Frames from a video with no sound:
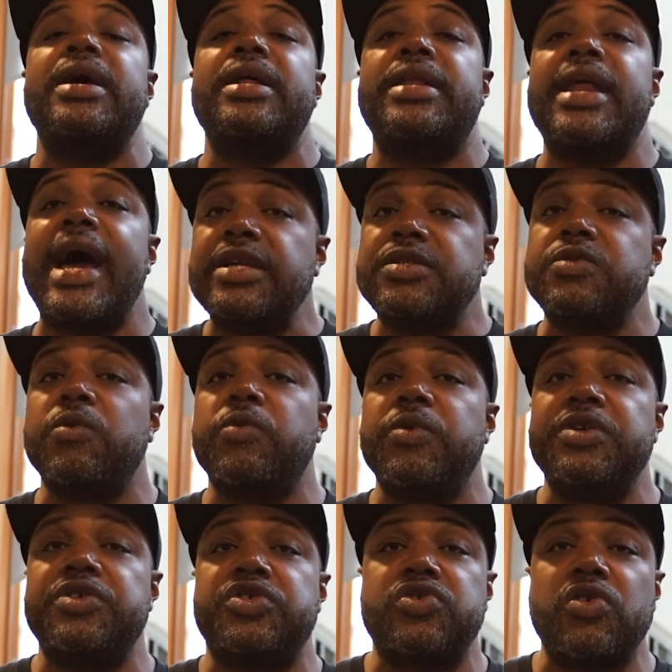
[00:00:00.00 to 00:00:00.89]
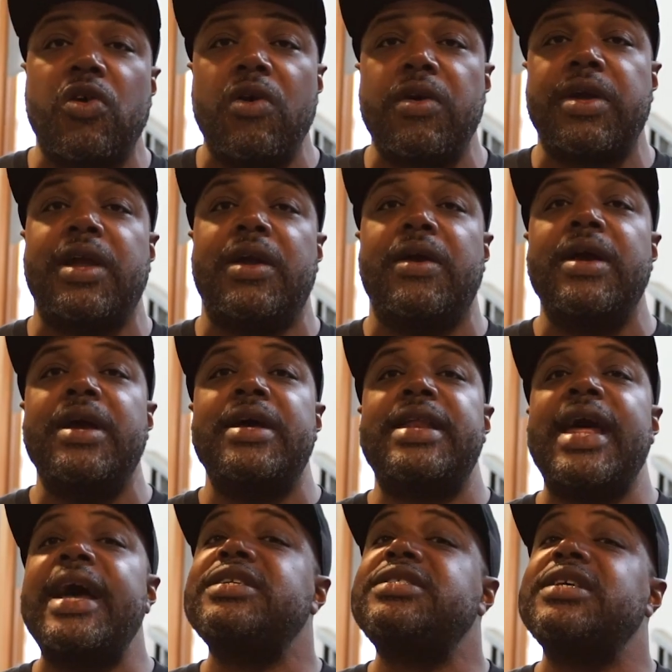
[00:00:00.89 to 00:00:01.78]
That's what we saw here.
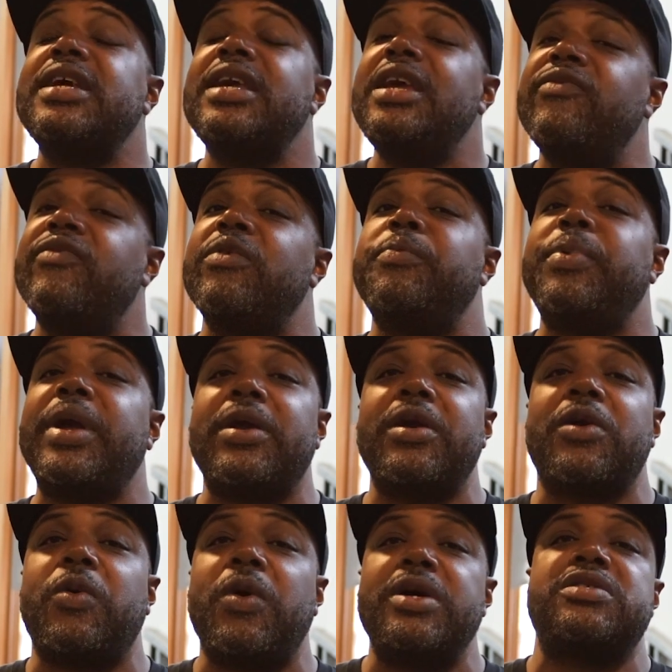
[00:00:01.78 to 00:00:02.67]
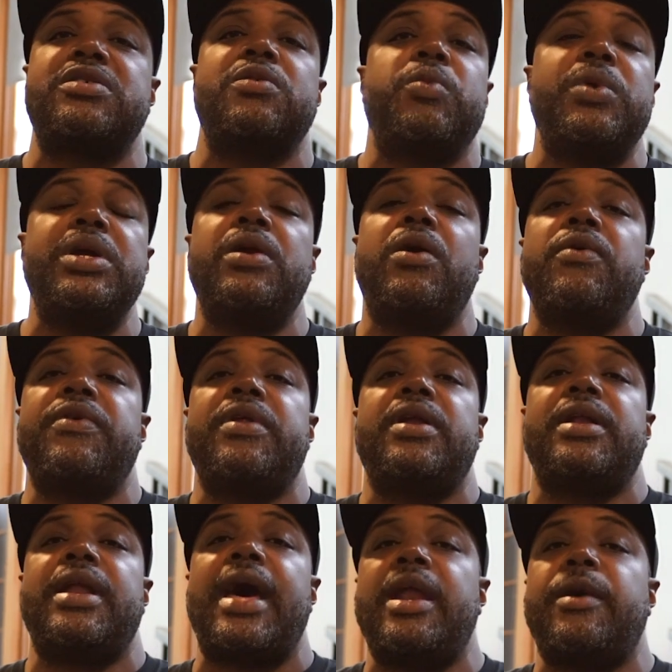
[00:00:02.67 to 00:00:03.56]
That's an even bigger question. We know that
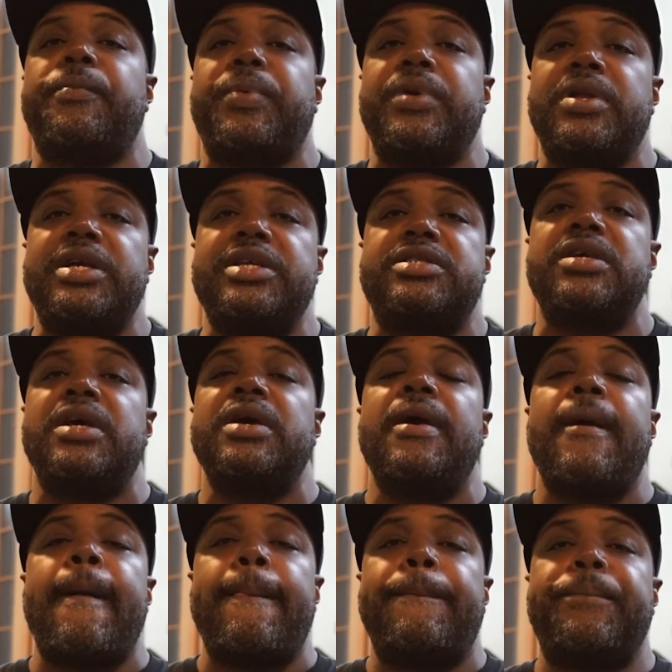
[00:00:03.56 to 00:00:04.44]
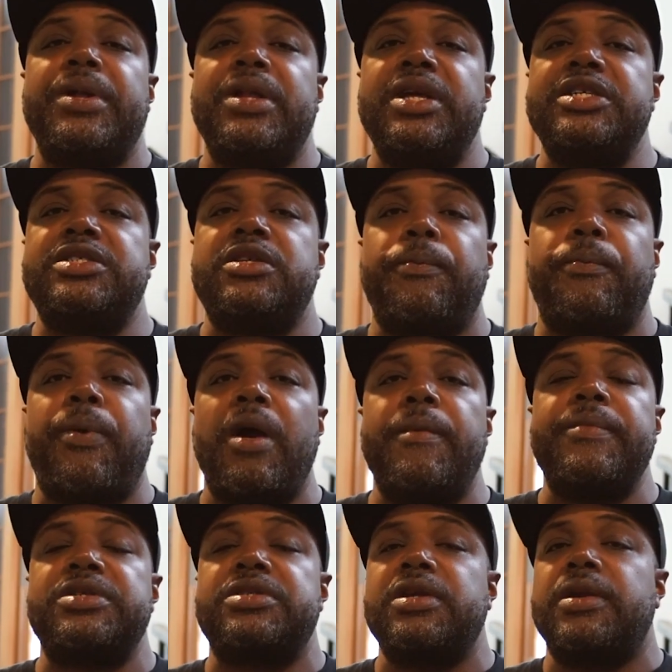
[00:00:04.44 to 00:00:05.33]
a lot of police
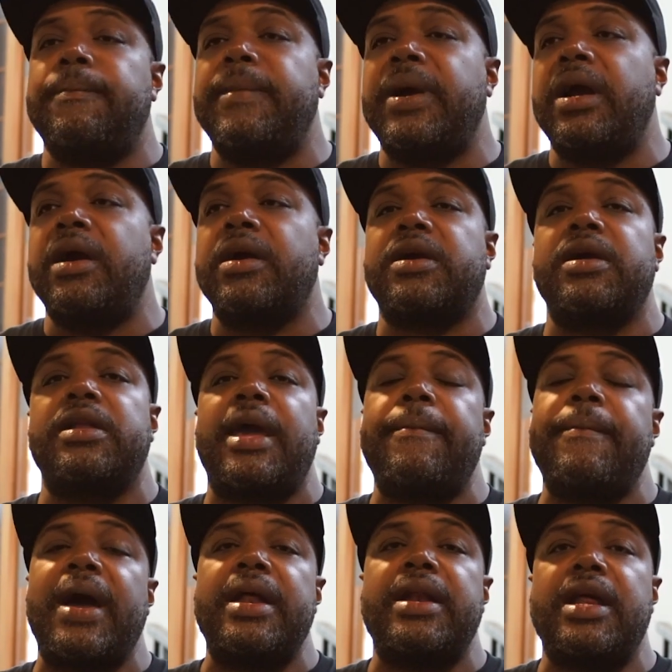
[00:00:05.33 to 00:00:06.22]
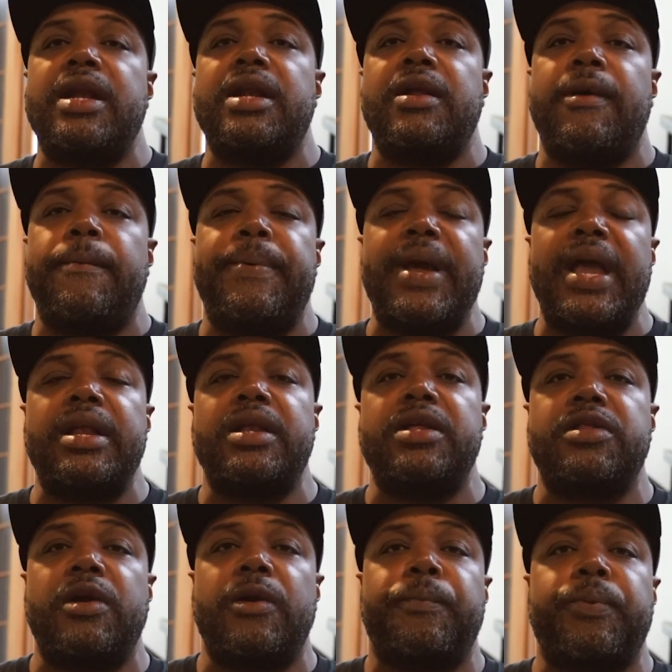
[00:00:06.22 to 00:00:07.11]
departments in America, they might not have
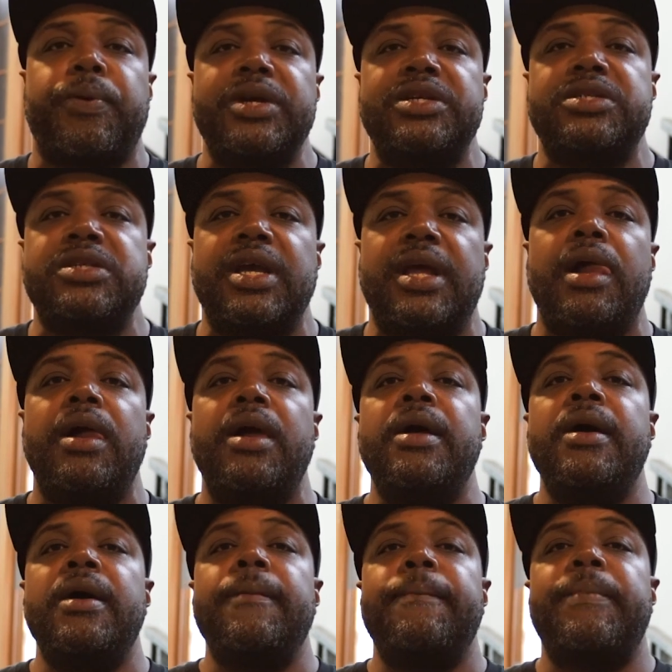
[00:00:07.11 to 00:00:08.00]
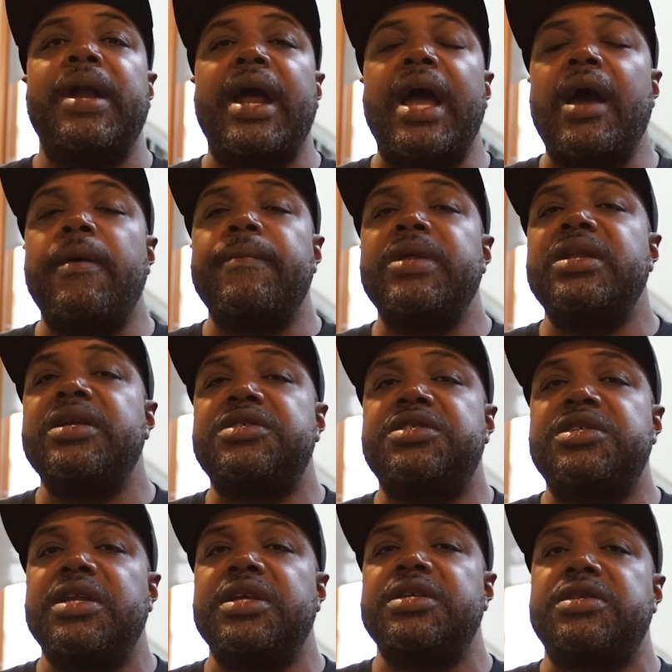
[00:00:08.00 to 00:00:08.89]
abandoned their precinct, but how many
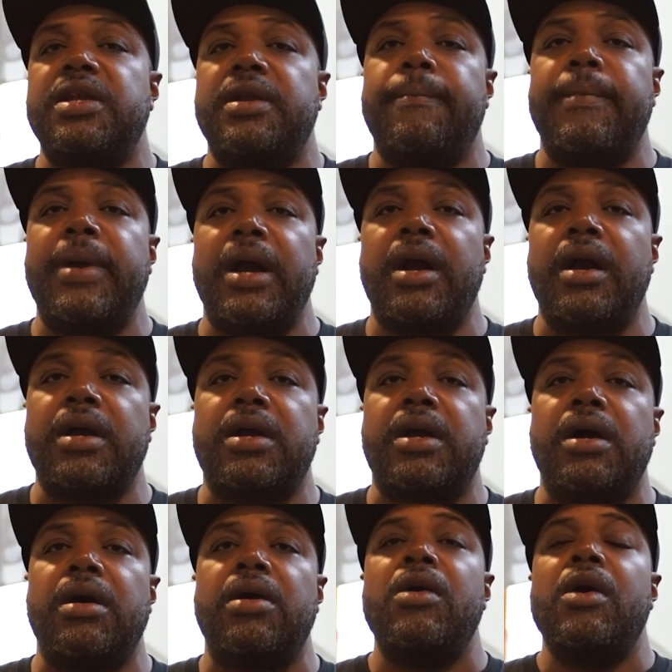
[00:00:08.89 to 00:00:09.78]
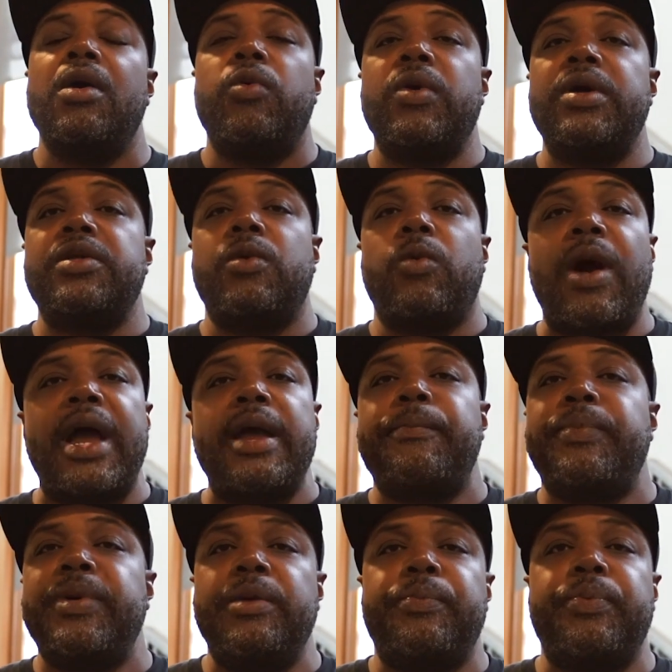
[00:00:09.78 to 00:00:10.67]
cities in America where the
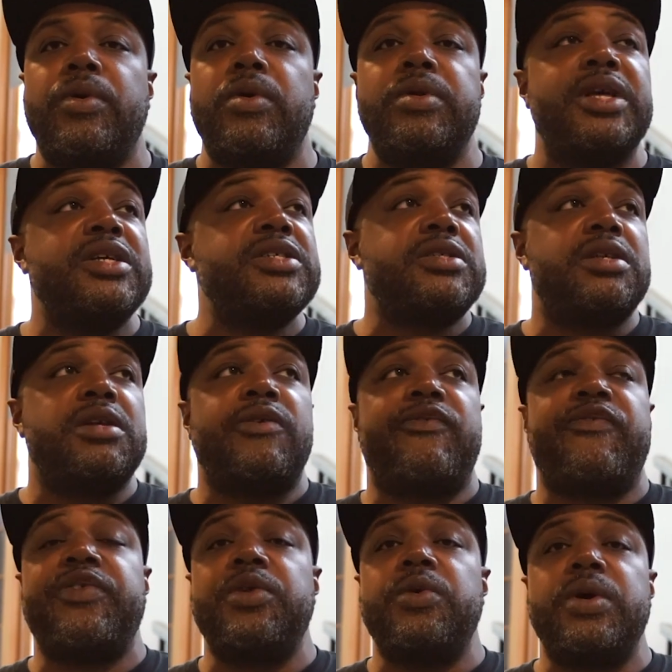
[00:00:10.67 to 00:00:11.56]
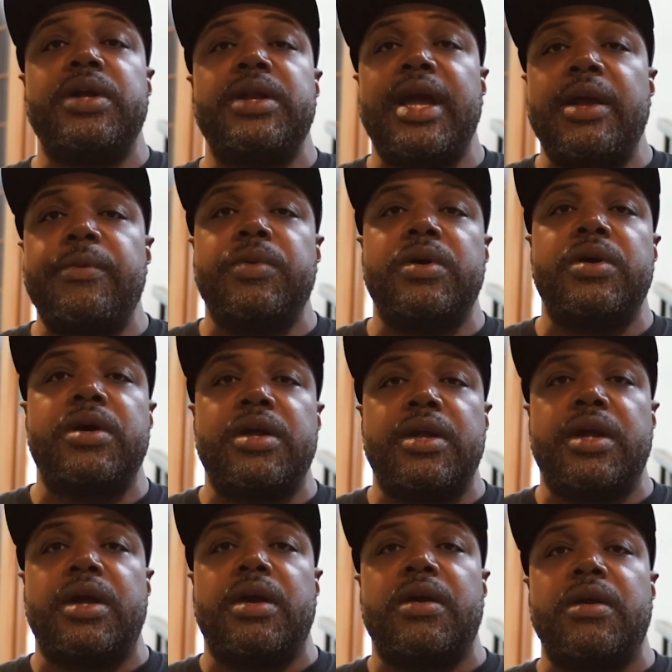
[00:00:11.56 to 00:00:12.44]
white people, and this is an affluent
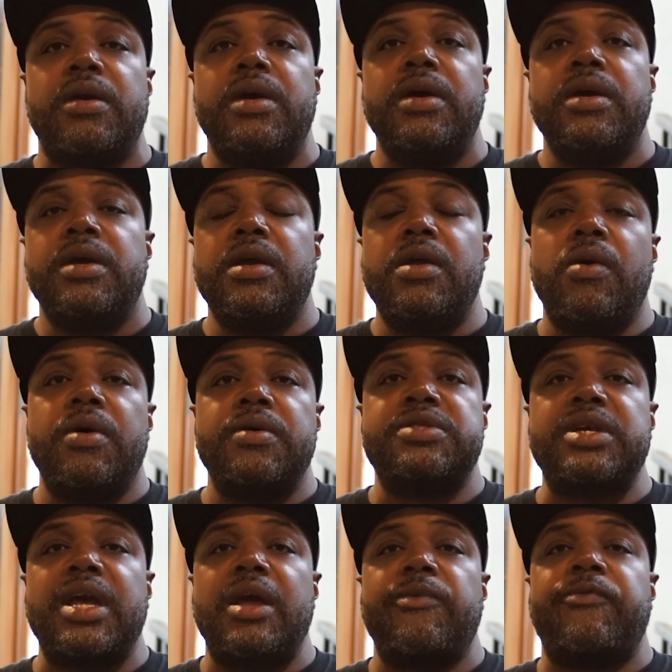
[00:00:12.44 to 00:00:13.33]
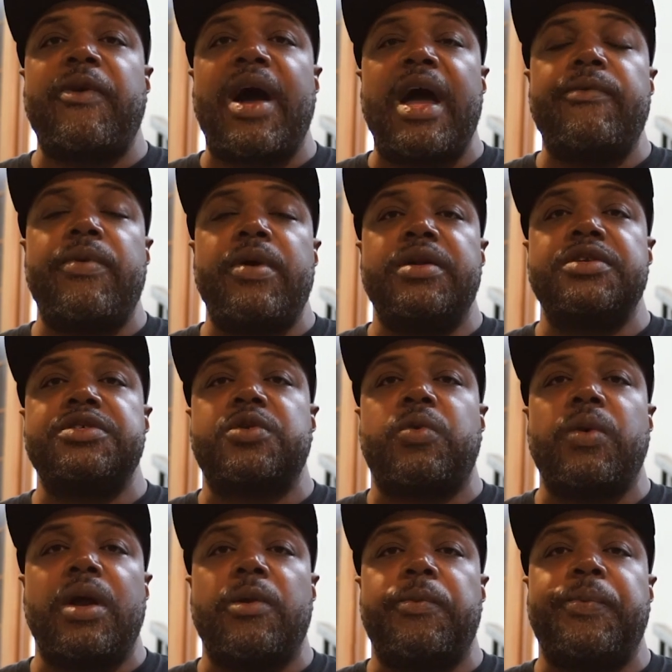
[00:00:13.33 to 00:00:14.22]
neighborhood here, you know what I'm saying, 500
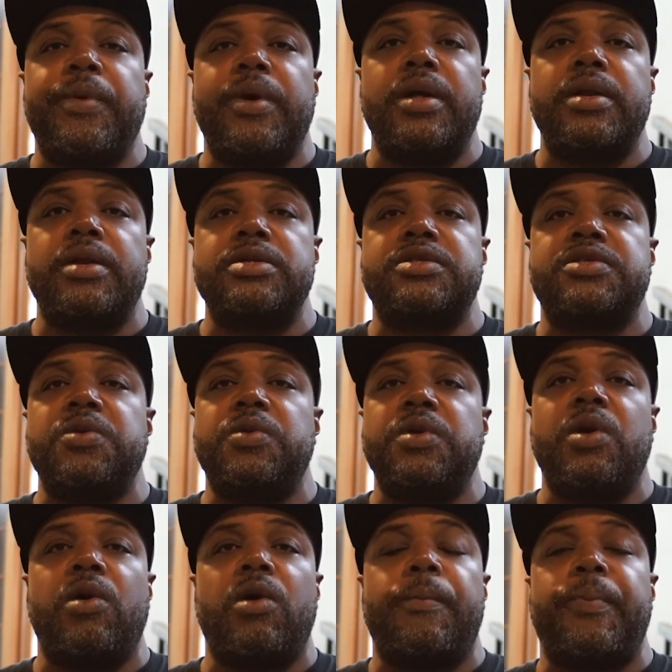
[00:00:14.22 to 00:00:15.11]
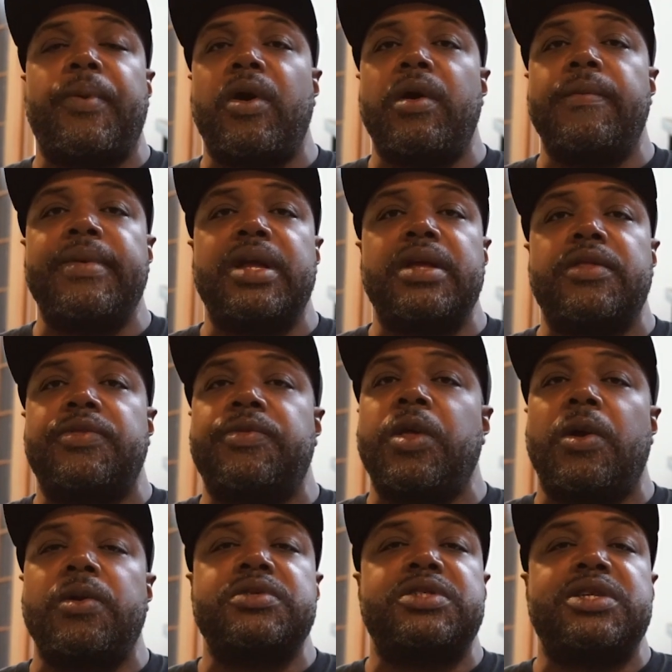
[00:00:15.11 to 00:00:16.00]
square foot studio apartment,
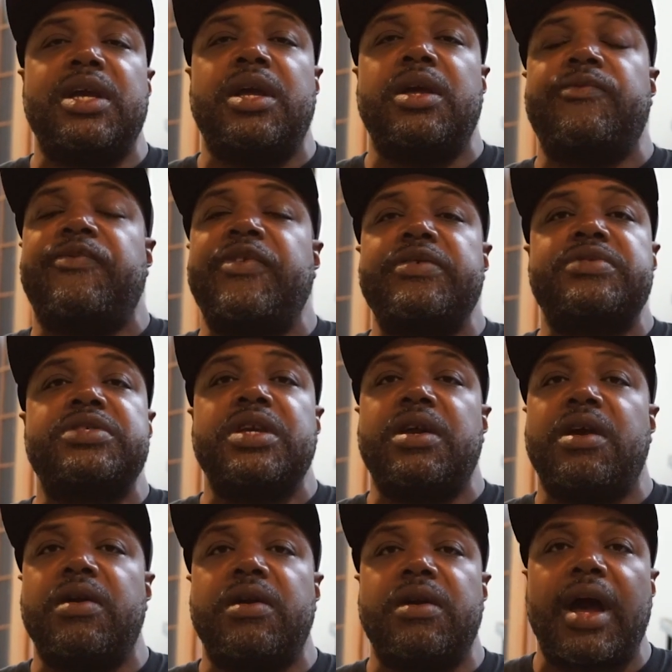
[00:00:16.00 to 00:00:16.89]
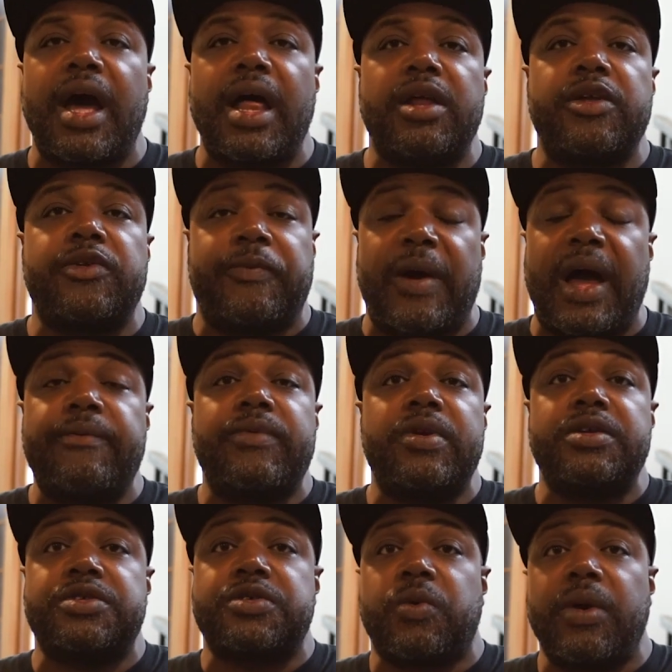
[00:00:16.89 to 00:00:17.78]
$1,500,
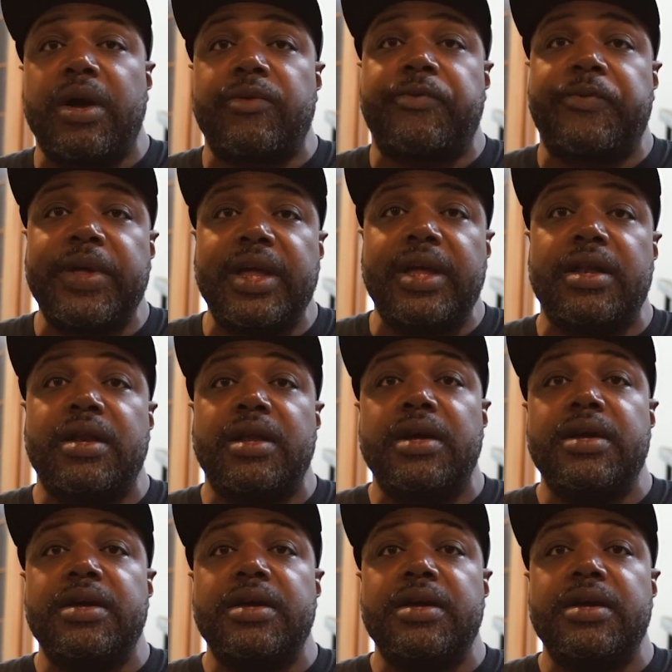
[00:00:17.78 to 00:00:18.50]
500 square feet.